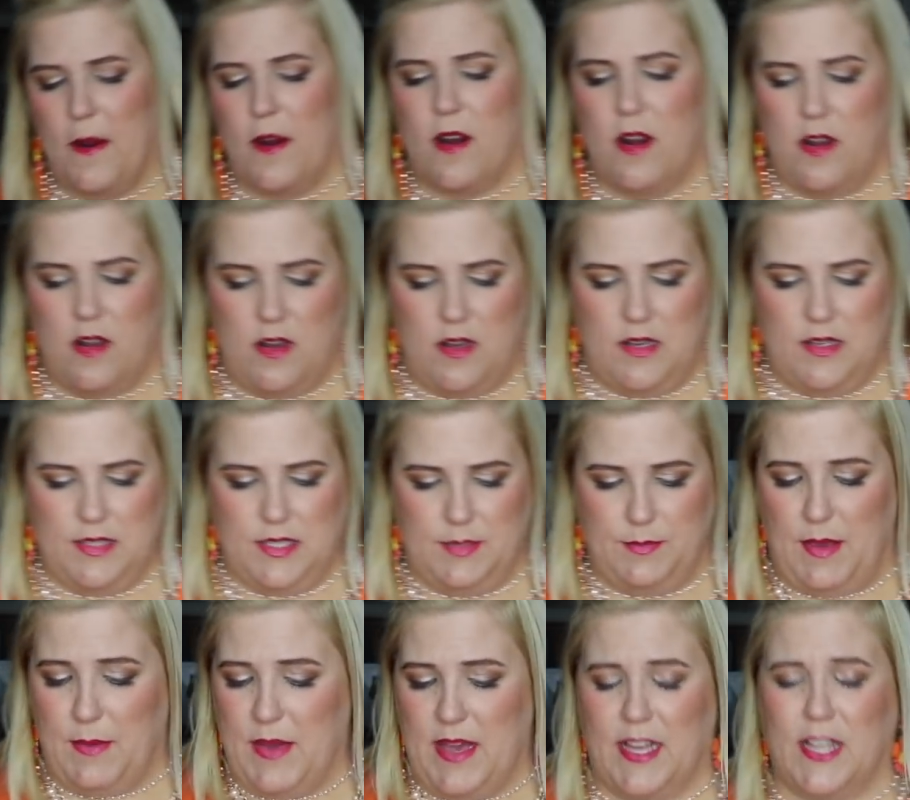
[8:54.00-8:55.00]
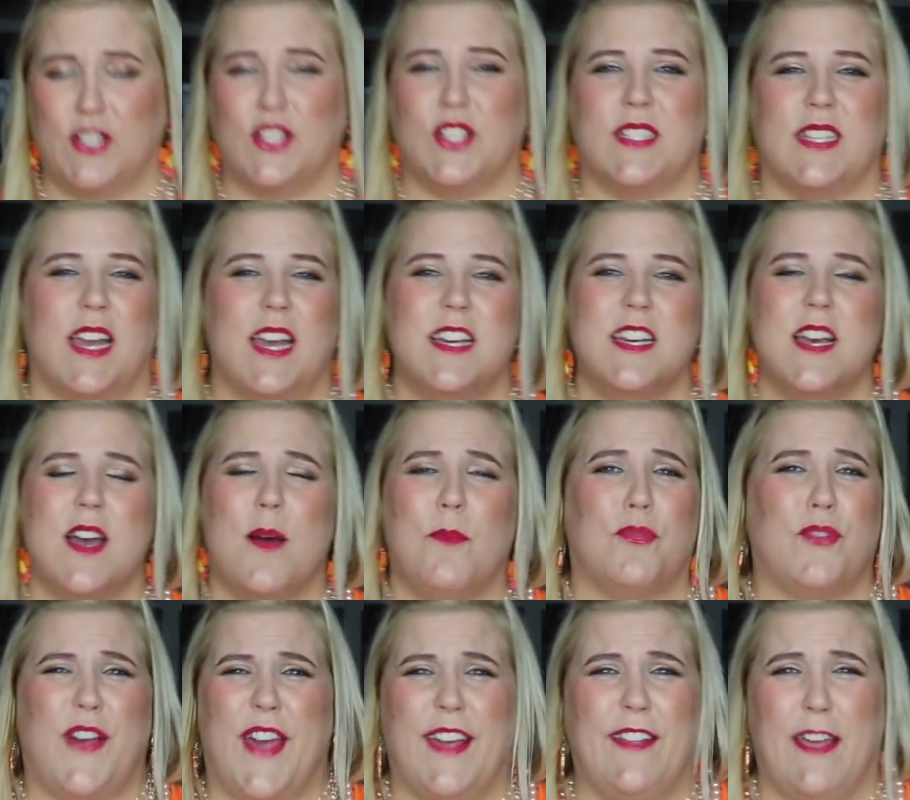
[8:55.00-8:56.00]
pearls. Maybe I can just
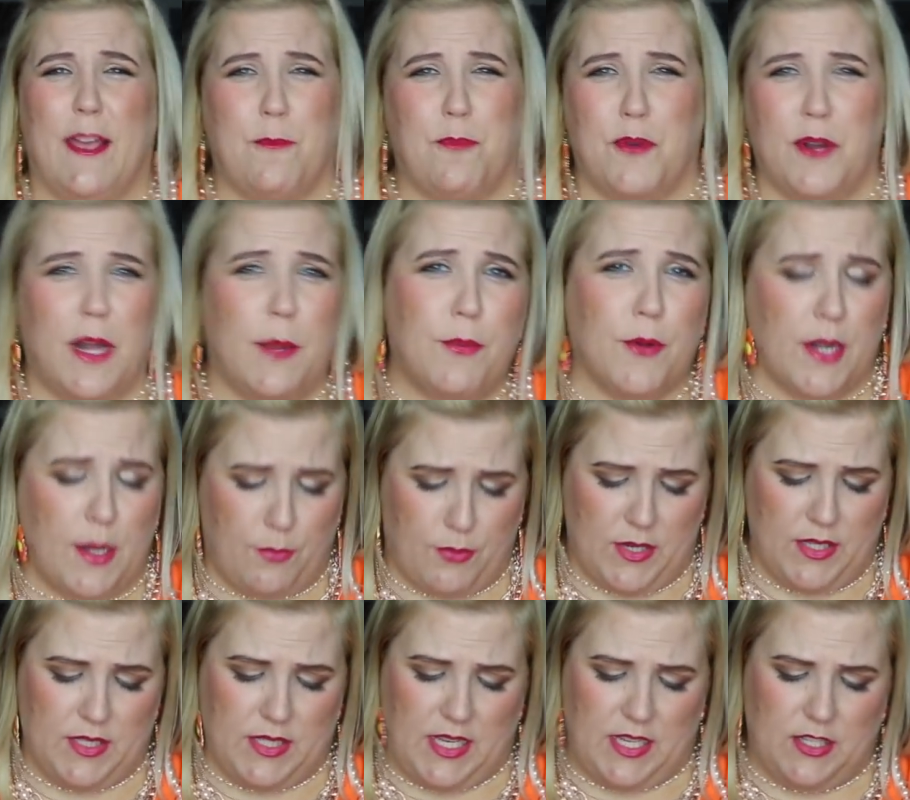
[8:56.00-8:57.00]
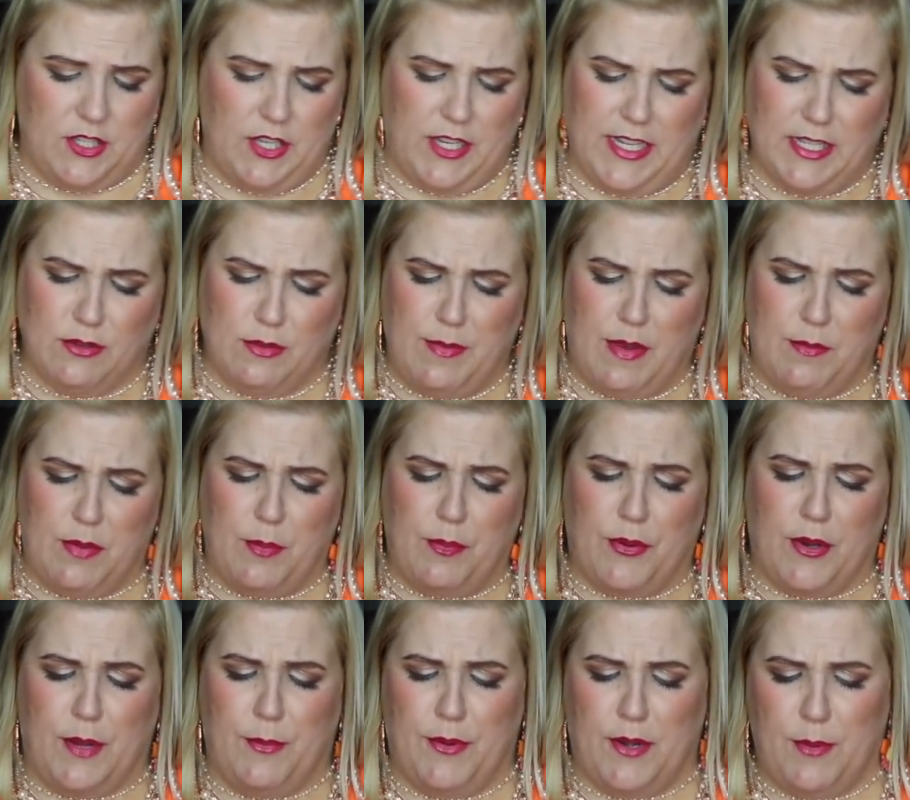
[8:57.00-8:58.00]
play like Pretty Pretty Princess. You guys remember
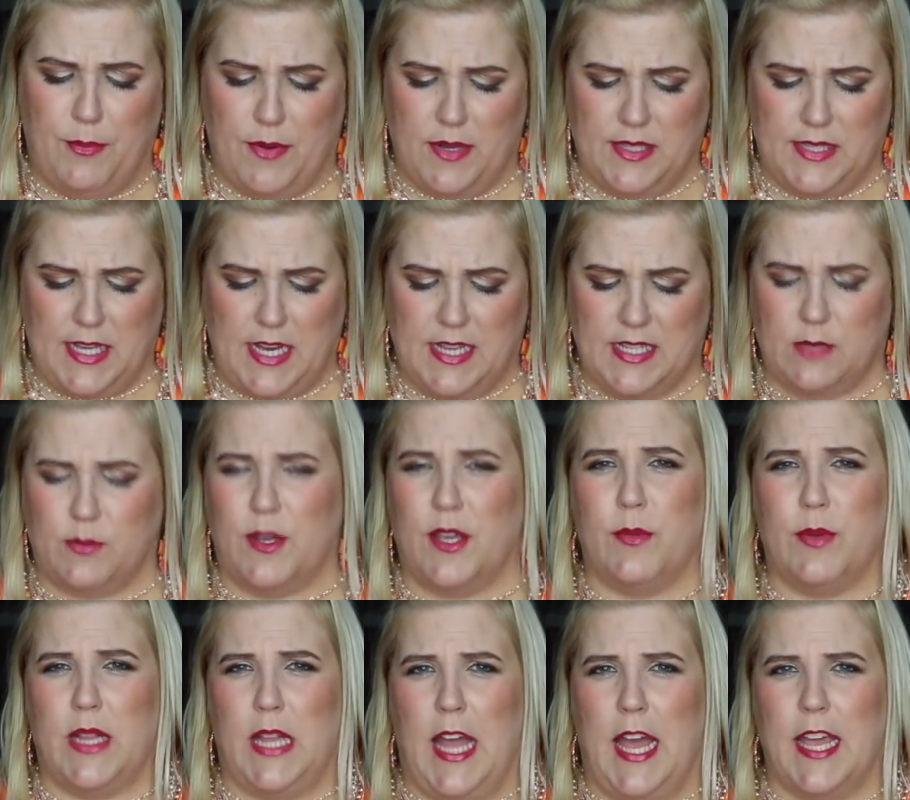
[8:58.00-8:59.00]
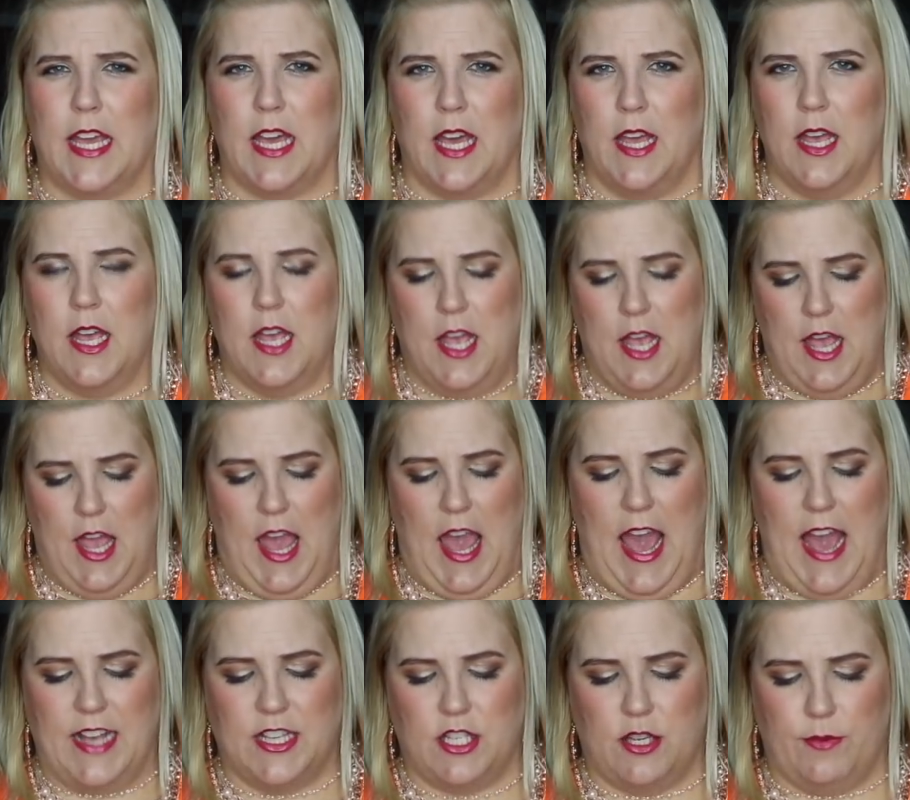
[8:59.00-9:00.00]
Pretty Pretty Princess, where you would, like,
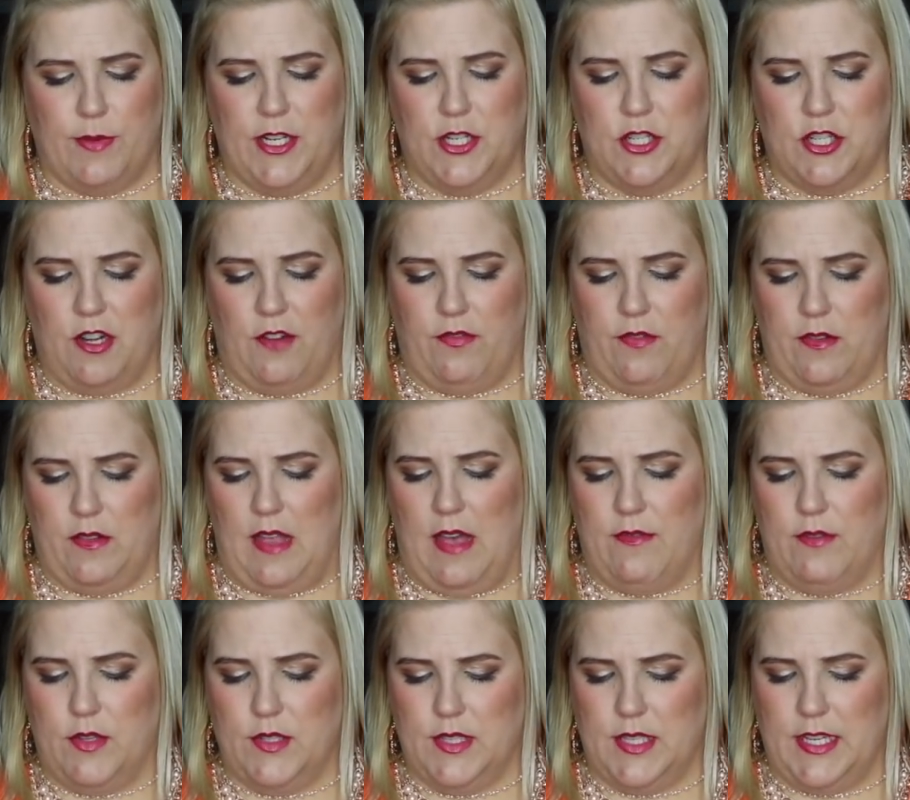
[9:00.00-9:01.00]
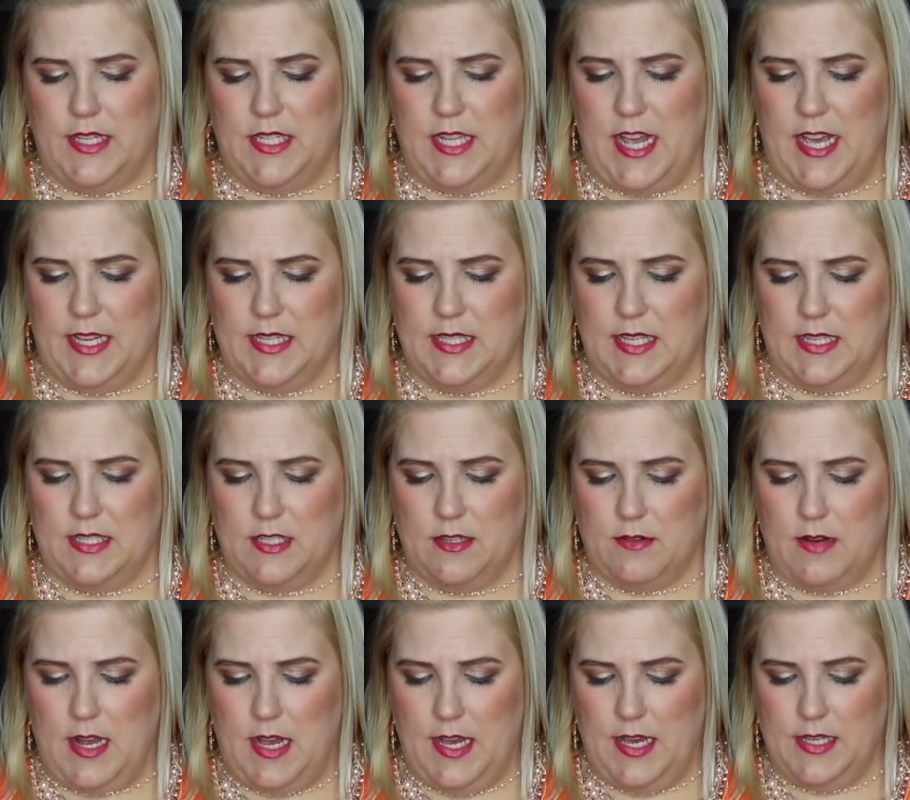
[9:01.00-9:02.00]
as you reach different levels, get to
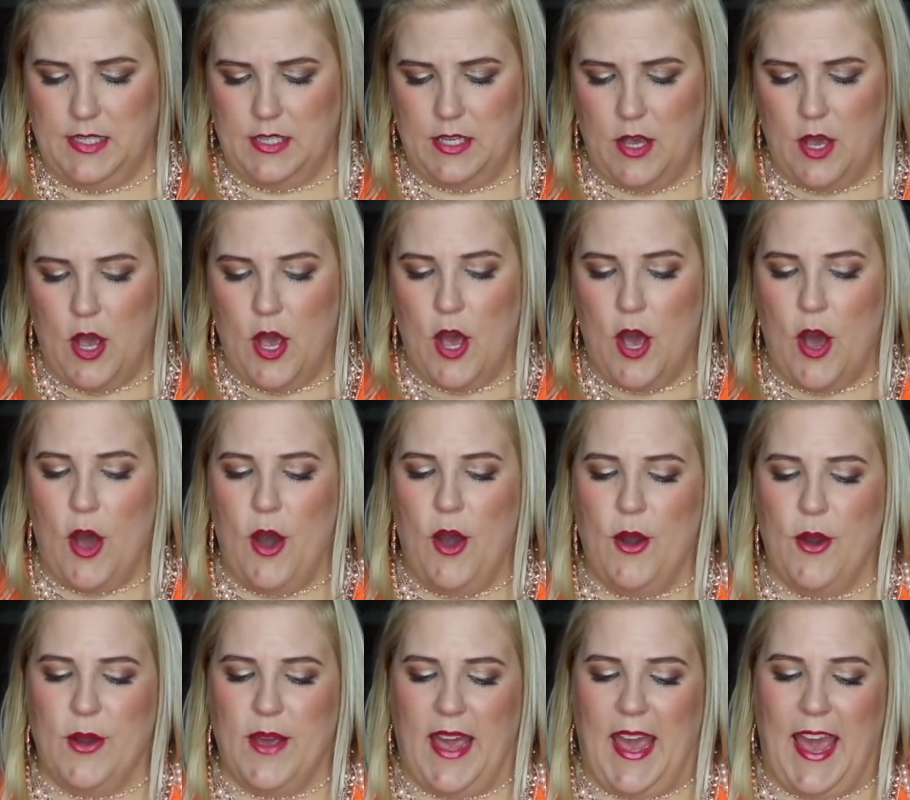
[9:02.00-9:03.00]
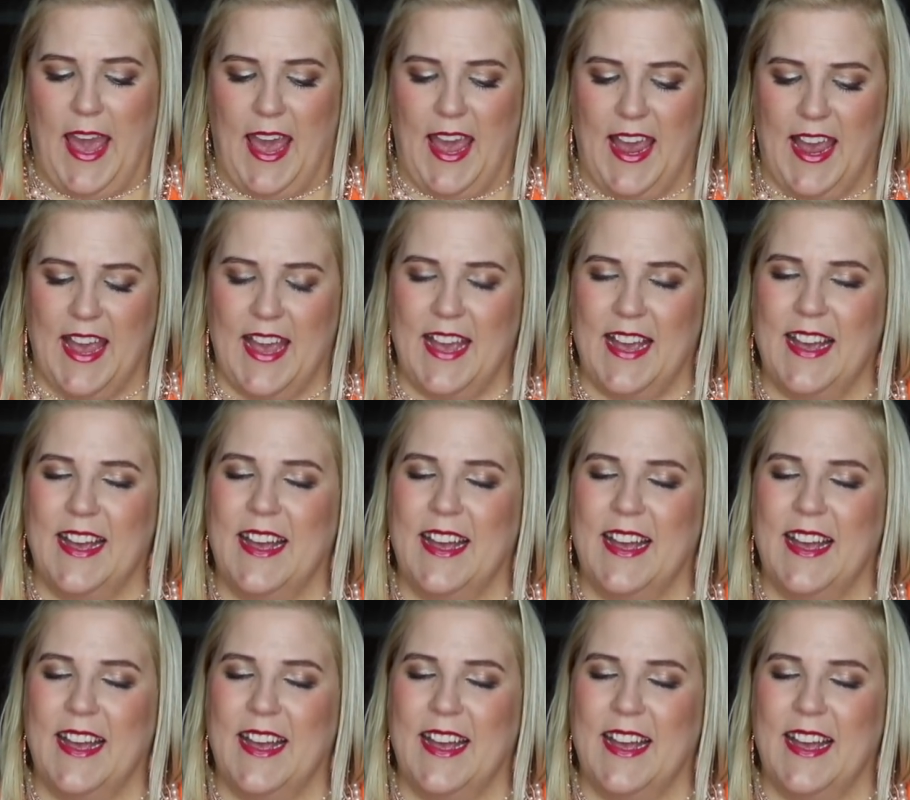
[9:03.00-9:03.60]
accessorize? Okay.